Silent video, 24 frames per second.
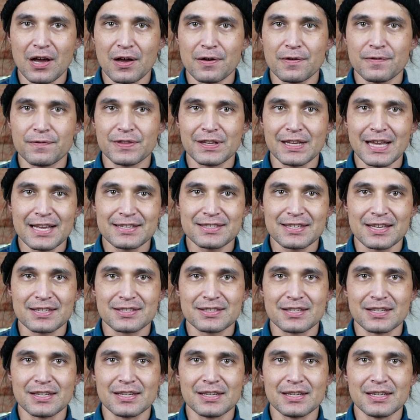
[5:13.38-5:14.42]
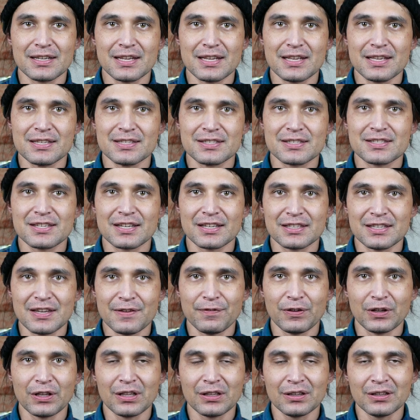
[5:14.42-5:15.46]
of the SSD is
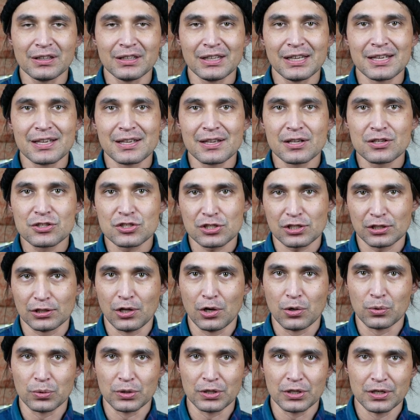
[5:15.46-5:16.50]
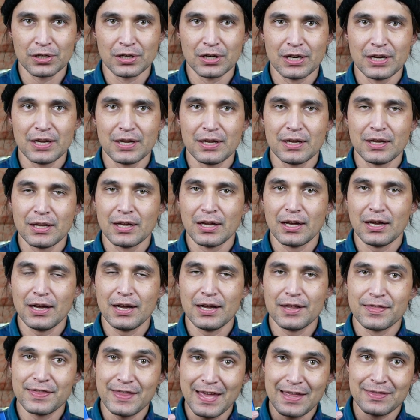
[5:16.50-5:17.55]
significantly slower
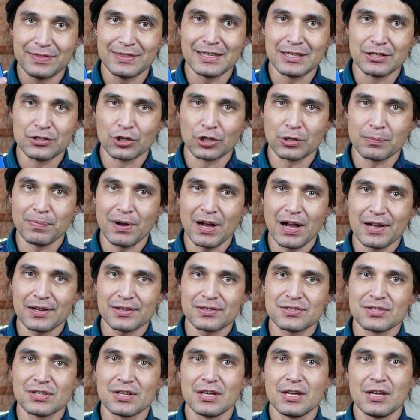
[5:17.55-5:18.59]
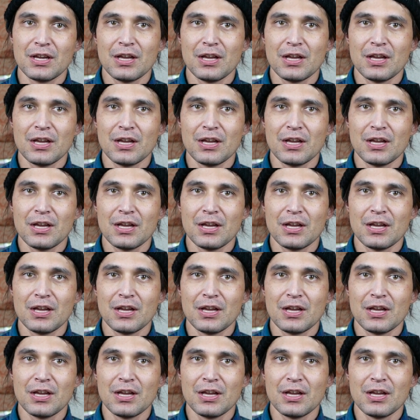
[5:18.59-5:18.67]
than the NucBox.